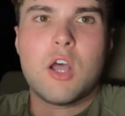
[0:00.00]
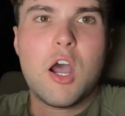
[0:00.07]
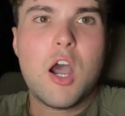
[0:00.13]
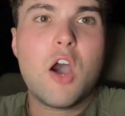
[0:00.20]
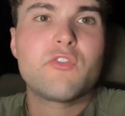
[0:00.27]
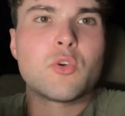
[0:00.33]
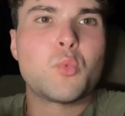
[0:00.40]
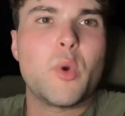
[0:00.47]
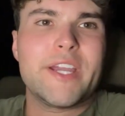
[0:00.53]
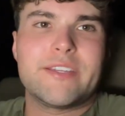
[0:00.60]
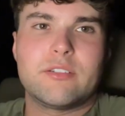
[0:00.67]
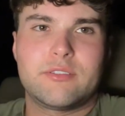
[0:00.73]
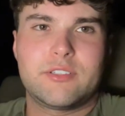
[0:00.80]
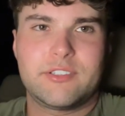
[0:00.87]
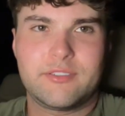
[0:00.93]

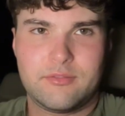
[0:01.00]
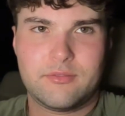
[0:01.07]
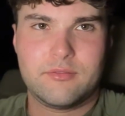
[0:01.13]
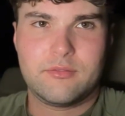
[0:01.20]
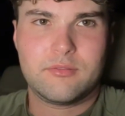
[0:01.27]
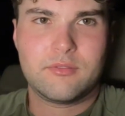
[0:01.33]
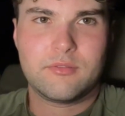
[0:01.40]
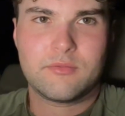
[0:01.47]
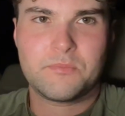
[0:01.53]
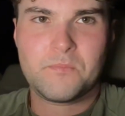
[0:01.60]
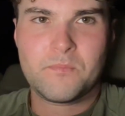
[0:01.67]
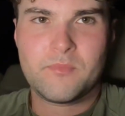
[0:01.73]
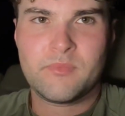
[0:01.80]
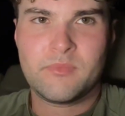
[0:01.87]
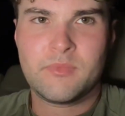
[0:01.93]
overweight.
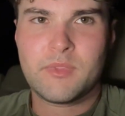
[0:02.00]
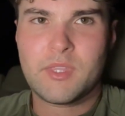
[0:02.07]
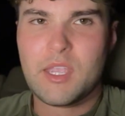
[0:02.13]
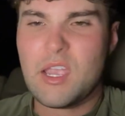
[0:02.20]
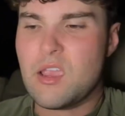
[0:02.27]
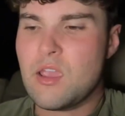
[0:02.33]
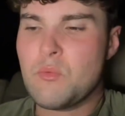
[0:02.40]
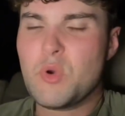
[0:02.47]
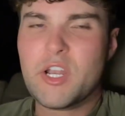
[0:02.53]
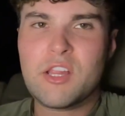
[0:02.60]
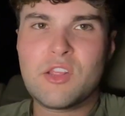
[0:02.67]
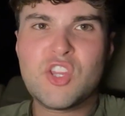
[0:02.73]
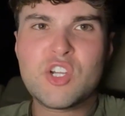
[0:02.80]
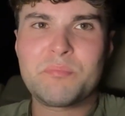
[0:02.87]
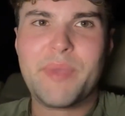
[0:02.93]
And when I
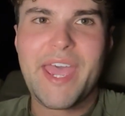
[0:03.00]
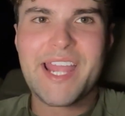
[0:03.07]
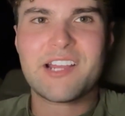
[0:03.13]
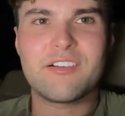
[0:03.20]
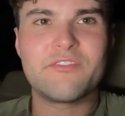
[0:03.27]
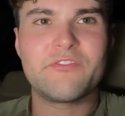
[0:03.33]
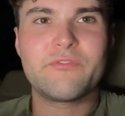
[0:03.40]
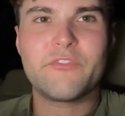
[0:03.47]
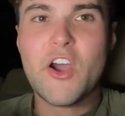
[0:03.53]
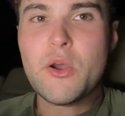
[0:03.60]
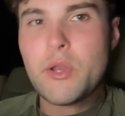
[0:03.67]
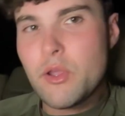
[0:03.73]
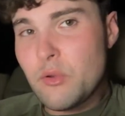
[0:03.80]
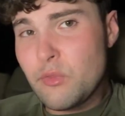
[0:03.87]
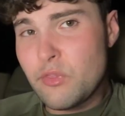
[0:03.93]
look back on
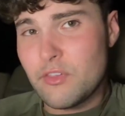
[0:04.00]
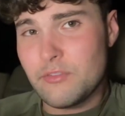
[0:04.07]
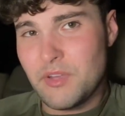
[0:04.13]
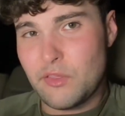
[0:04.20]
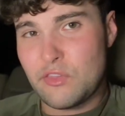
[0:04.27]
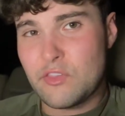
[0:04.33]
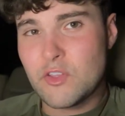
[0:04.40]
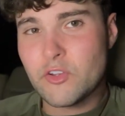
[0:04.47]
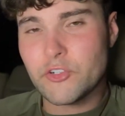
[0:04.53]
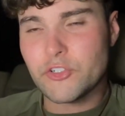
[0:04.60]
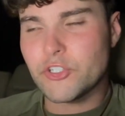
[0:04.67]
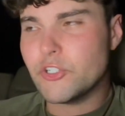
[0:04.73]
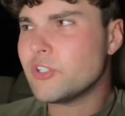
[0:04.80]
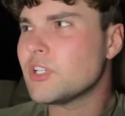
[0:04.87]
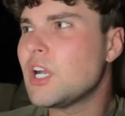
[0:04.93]
photos of my senior
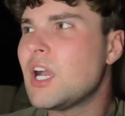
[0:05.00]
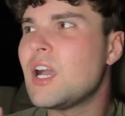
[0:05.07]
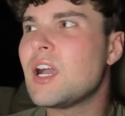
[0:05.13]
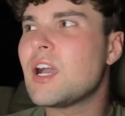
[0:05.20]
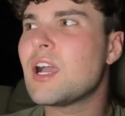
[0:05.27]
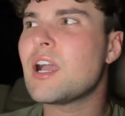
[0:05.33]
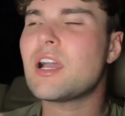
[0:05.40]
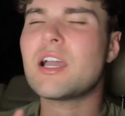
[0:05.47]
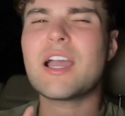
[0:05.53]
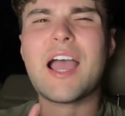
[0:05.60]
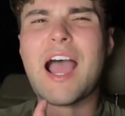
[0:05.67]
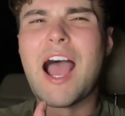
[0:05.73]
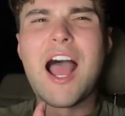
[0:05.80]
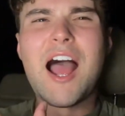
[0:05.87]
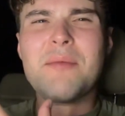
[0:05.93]
year,
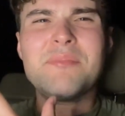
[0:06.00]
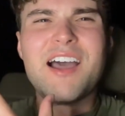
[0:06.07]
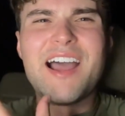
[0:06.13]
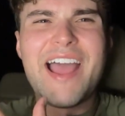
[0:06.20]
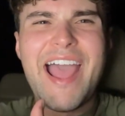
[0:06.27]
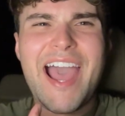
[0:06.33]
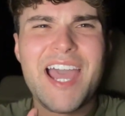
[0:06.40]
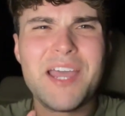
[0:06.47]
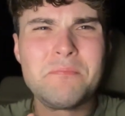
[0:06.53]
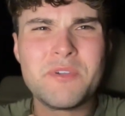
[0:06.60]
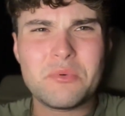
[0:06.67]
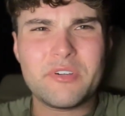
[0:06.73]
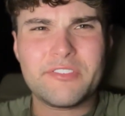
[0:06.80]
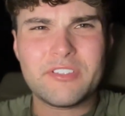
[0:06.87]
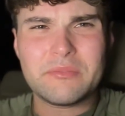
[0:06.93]
I'm not happy
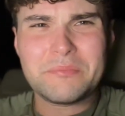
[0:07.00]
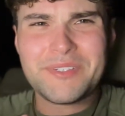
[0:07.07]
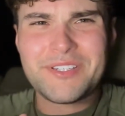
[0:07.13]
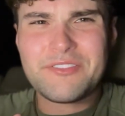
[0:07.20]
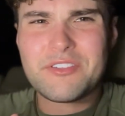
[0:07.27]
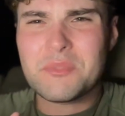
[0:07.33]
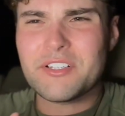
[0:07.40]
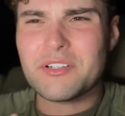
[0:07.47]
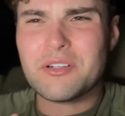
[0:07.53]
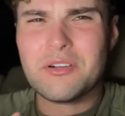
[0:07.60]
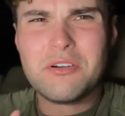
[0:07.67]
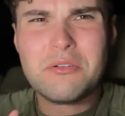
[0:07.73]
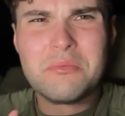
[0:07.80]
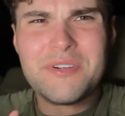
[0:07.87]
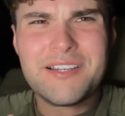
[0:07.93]
with them because I'm like,
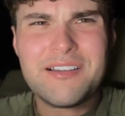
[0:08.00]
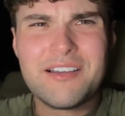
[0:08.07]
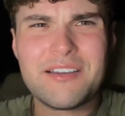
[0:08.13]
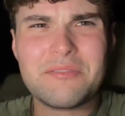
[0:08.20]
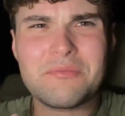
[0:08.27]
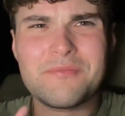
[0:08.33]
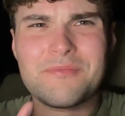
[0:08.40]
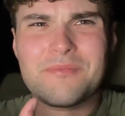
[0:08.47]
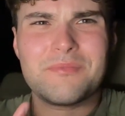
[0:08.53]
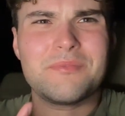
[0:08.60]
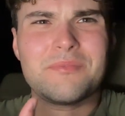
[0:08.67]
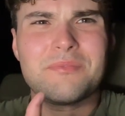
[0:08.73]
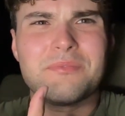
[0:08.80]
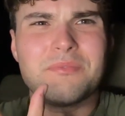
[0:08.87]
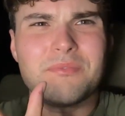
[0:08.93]
oh my God,
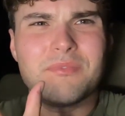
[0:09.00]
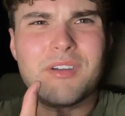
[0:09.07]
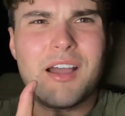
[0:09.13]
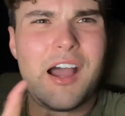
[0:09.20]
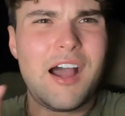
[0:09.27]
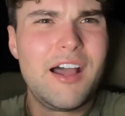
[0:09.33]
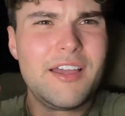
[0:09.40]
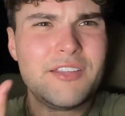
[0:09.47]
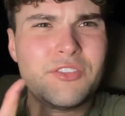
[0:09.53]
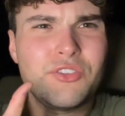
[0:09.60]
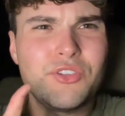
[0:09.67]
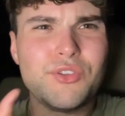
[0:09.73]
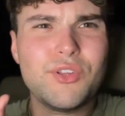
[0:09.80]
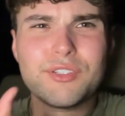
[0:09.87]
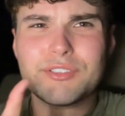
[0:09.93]
I
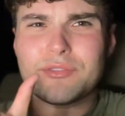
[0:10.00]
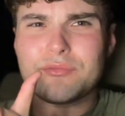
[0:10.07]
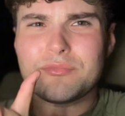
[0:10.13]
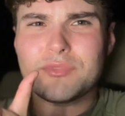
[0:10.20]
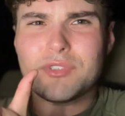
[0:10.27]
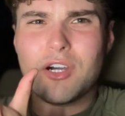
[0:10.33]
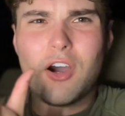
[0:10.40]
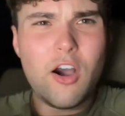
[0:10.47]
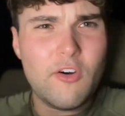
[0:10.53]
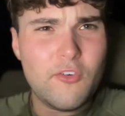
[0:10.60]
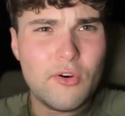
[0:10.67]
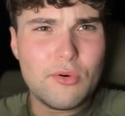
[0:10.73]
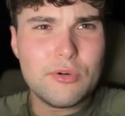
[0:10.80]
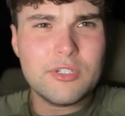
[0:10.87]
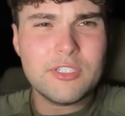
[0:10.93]
looked
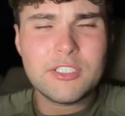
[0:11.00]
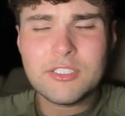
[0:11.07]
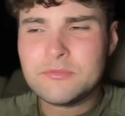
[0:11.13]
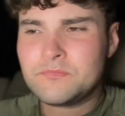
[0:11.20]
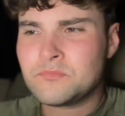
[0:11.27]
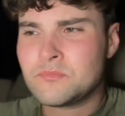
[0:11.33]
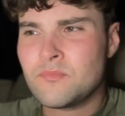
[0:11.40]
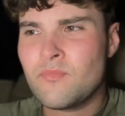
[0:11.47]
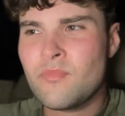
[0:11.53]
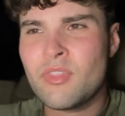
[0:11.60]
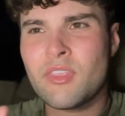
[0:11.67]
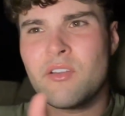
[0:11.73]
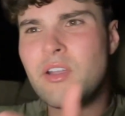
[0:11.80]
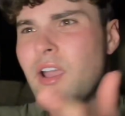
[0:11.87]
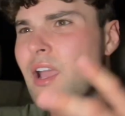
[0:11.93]
awful.
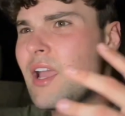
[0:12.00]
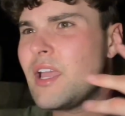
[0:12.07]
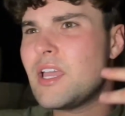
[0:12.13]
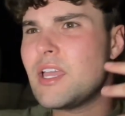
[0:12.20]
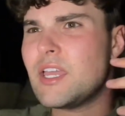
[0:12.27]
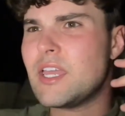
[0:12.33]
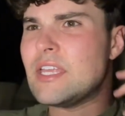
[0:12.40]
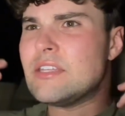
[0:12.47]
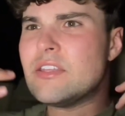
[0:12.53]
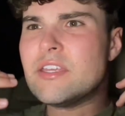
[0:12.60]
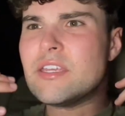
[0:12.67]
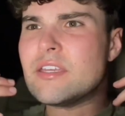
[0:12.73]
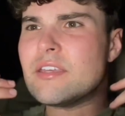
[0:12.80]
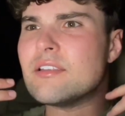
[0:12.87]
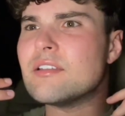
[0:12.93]
And
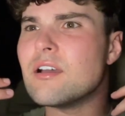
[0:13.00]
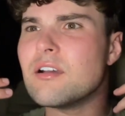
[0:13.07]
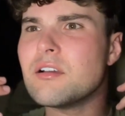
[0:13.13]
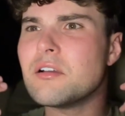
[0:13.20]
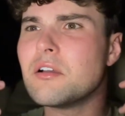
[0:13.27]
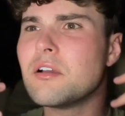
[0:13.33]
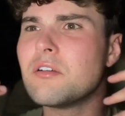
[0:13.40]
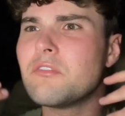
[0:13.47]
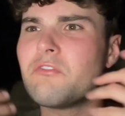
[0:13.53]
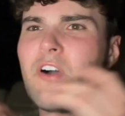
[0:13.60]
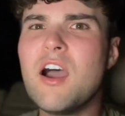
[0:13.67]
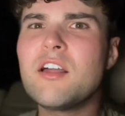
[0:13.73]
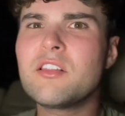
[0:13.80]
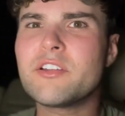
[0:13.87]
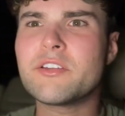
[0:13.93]
then
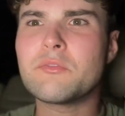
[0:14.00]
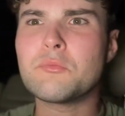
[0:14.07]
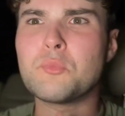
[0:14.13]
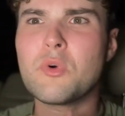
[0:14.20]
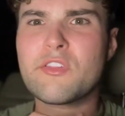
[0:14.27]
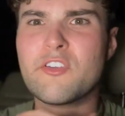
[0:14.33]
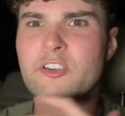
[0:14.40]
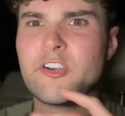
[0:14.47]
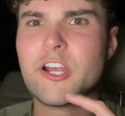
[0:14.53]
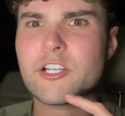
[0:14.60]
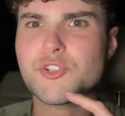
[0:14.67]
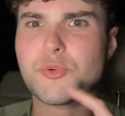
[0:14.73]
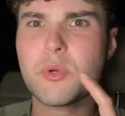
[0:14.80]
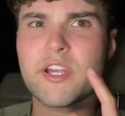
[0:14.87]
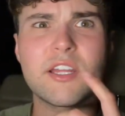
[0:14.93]
finally, once I
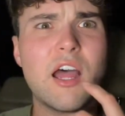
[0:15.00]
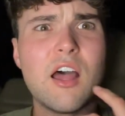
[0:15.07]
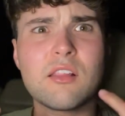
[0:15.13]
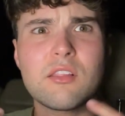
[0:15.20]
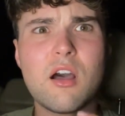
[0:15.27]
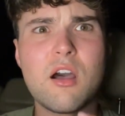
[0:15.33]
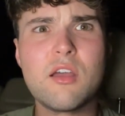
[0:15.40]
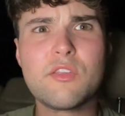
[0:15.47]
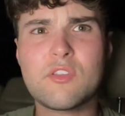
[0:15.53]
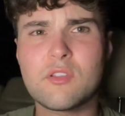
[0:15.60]
graduated, I lost a